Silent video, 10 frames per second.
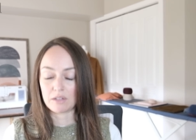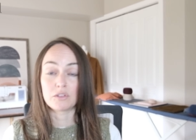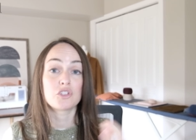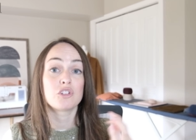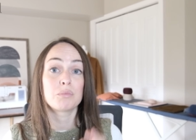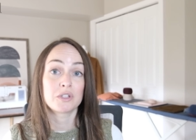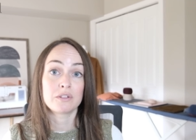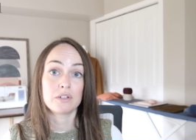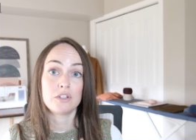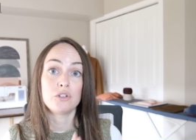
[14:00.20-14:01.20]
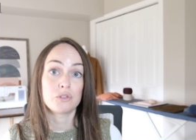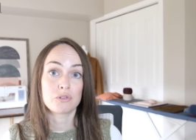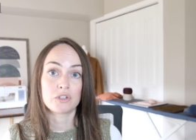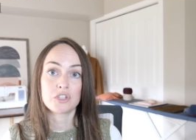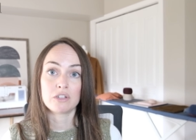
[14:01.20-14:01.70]
super neutral
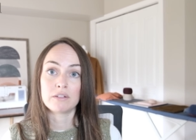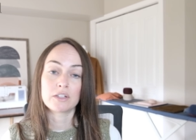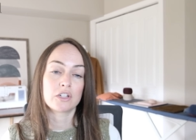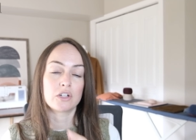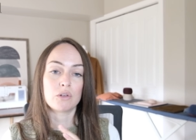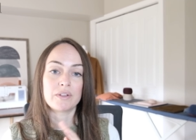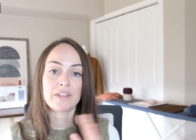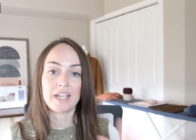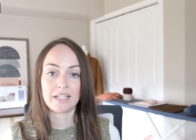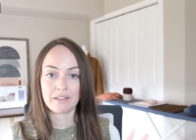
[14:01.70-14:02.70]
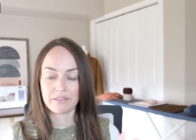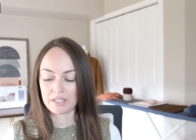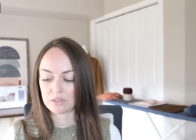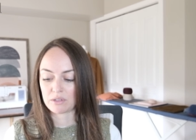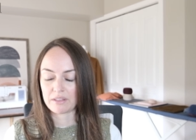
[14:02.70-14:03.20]
too, and could go with anything.
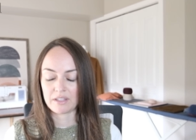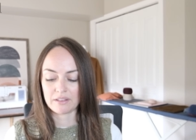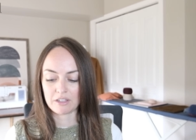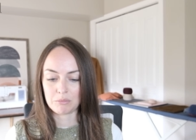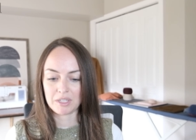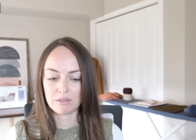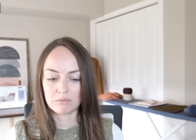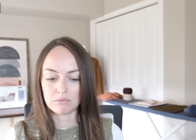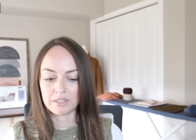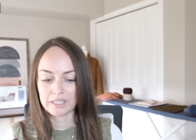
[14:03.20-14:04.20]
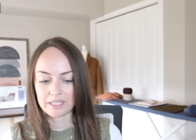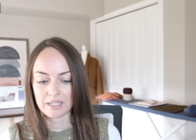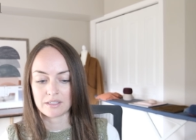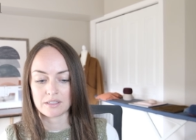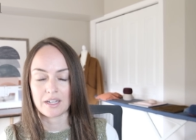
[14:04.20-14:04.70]
So I think that'd be really nice
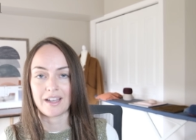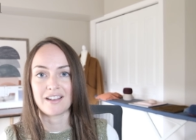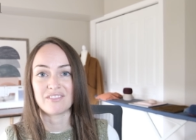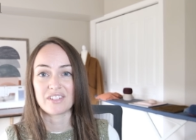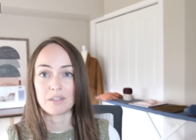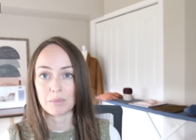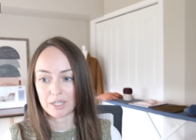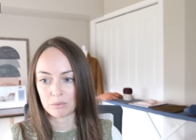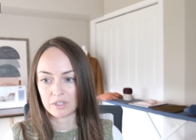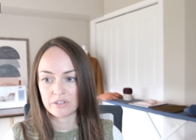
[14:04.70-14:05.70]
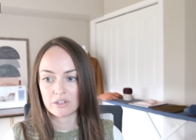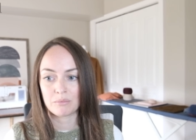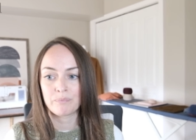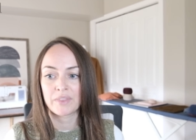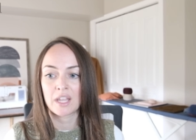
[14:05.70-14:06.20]
to have in my wardrobe.
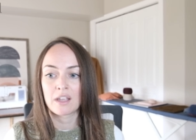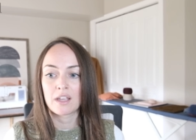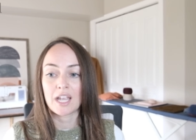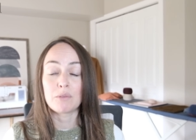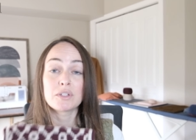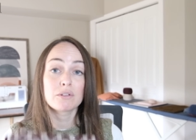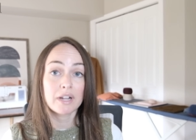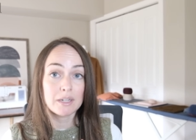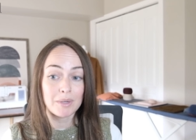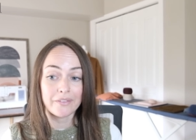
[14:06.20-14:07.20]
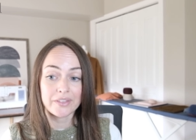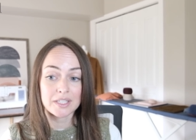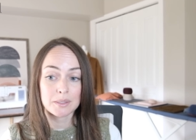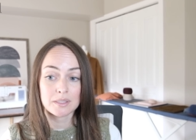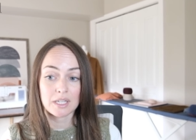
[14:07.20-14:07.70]
And what's great about
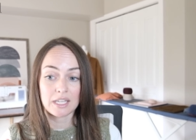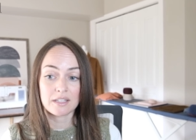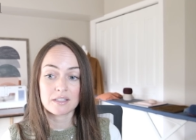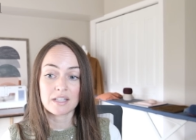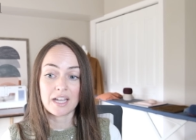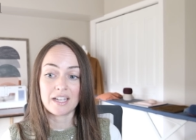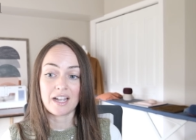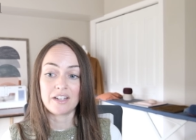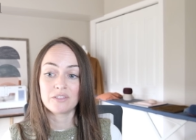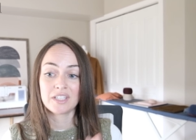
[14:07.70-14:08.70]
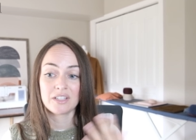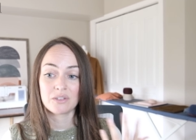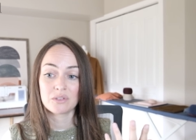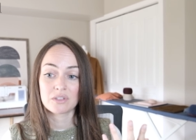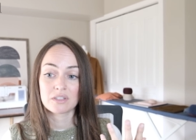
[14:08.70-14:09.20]
this is that I only
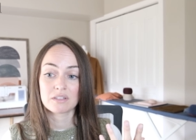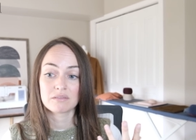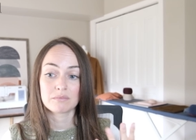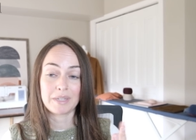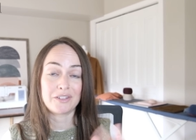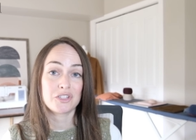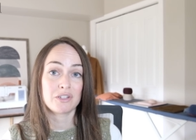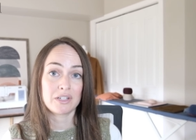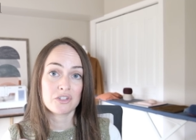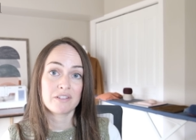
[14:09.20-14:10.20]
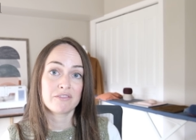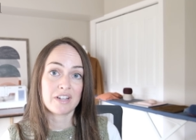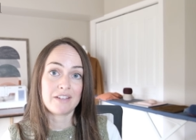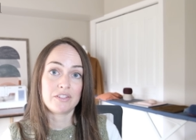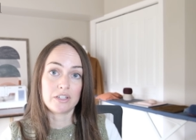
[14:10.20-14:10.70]
used about two hundred
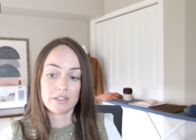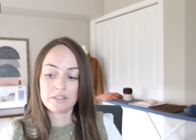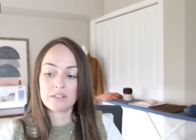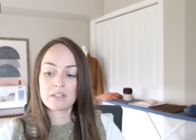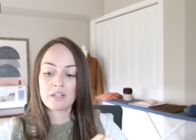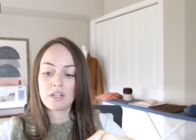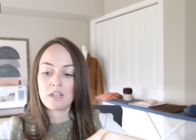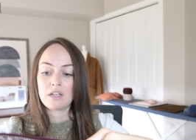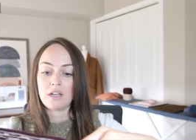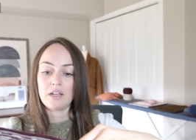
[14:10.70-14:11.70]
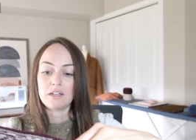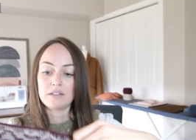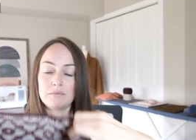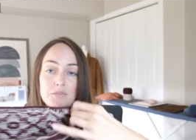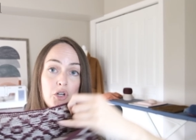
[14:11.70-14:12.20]
five yards uh,
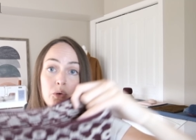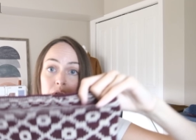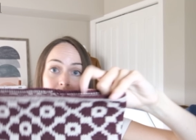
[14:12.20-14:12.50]
total,